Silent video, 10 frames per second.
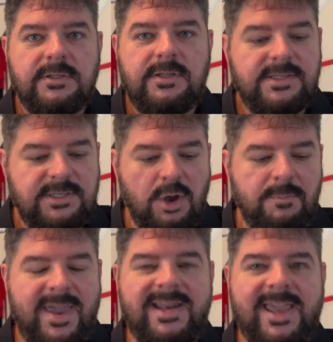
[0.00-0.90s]
Let's go,
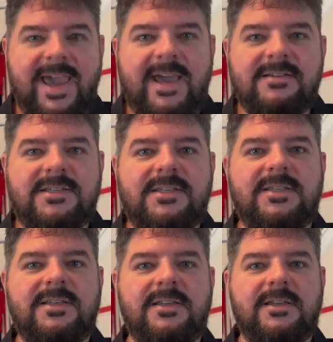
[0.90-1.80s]

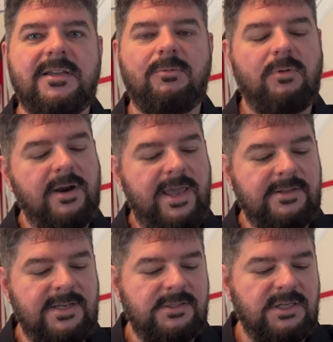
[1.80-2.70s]
Maniacs. We're
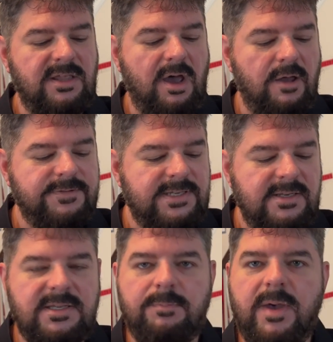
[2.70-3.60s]
heading into the offseason,